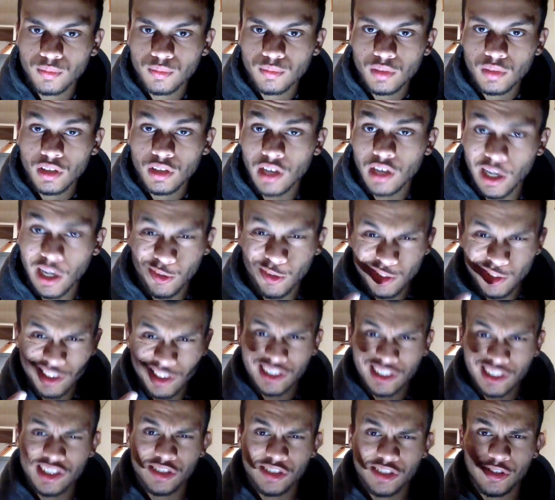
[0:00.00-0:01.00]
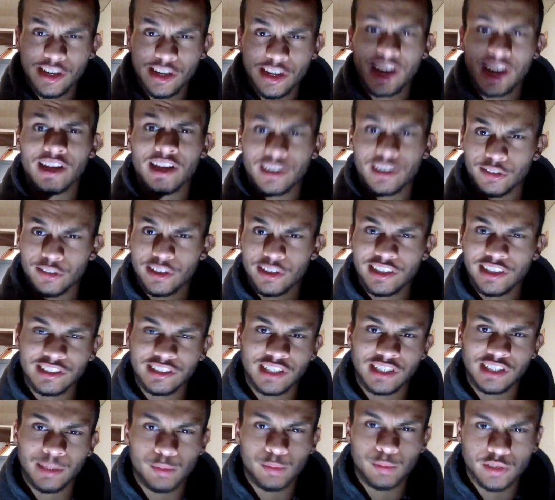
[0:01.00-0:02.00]
I would disagree and agree
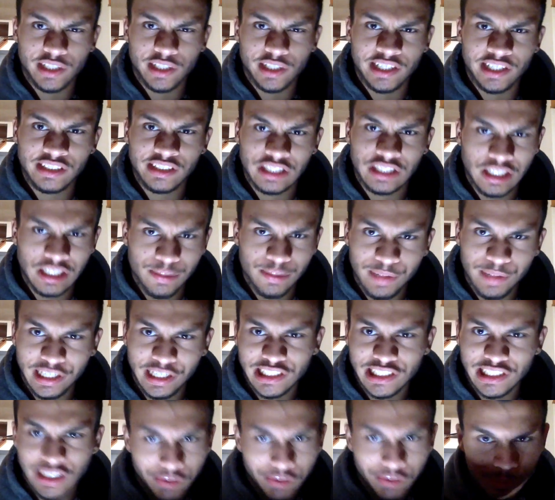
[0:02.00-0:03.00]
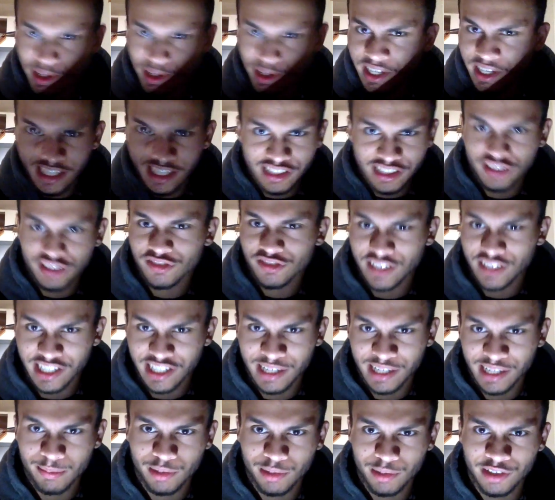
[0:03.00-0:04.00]
simultaneously because everybody has their
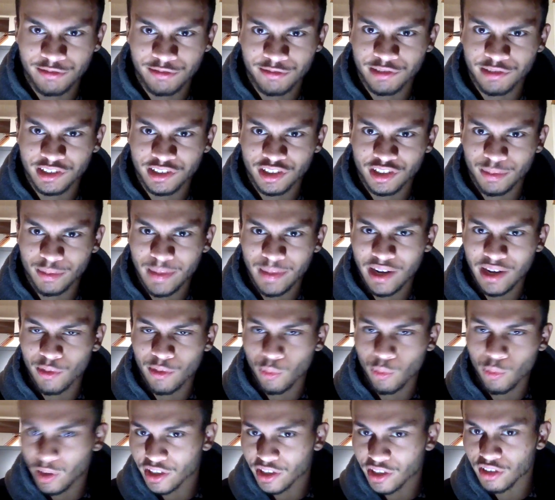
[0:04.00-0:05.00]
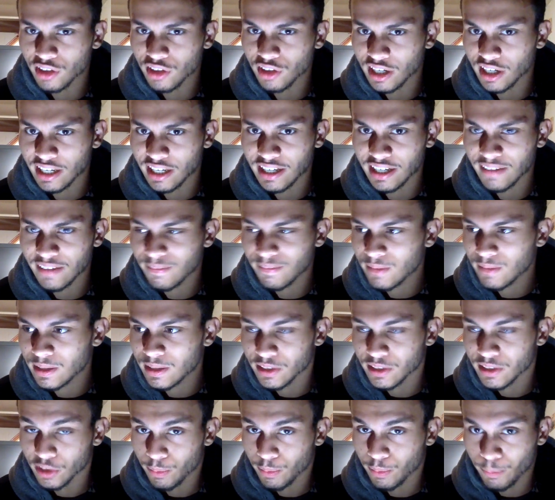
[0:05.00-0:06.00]
fucking preference, no matter what you look at.
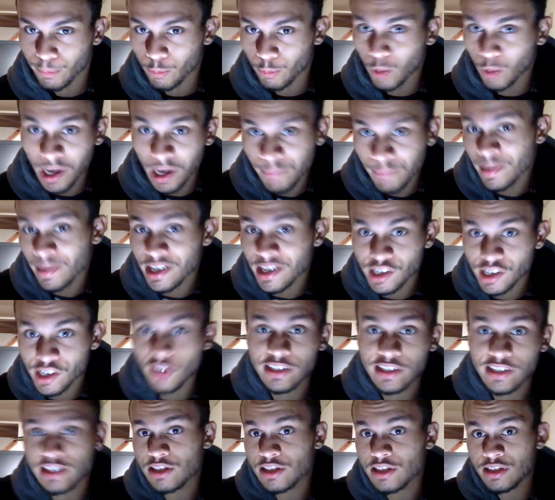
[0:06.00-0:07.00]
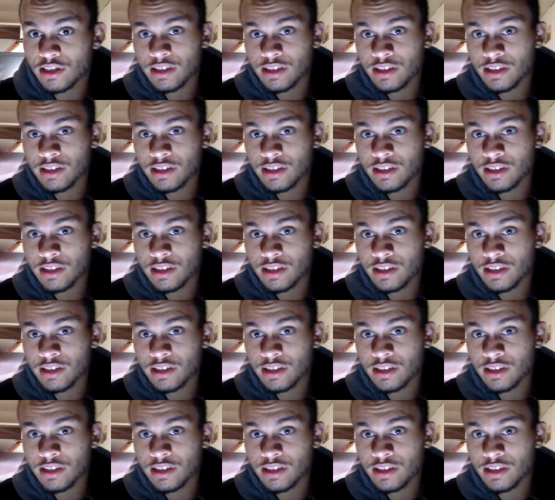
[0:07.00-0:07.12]
There are white men that are interested in